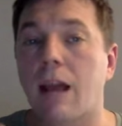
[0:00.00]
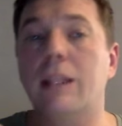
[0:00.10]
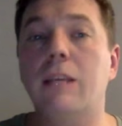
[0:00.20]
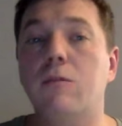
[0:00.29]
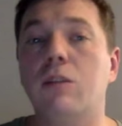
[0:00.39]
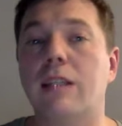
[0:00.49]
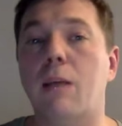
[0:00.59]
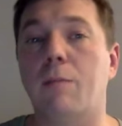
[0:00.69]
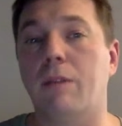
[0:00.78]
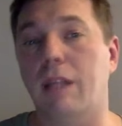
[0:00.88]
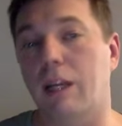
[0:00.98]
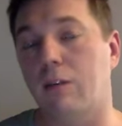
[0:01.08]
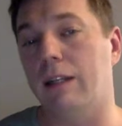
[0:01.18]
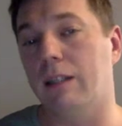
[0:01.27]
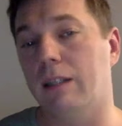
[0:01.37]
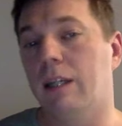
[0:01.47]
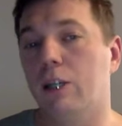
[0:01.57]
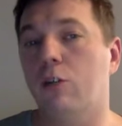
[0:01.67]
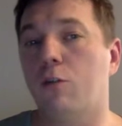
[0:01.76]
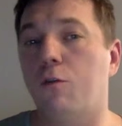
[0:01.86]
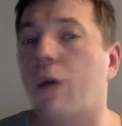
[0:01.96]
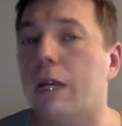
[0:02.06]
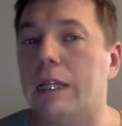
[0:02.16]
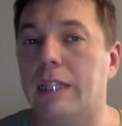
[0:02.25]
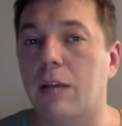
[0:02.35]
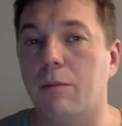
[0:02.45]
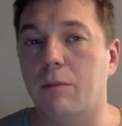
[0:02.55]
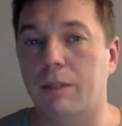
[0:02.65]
I'll give you an example, like quite, you know, funny example.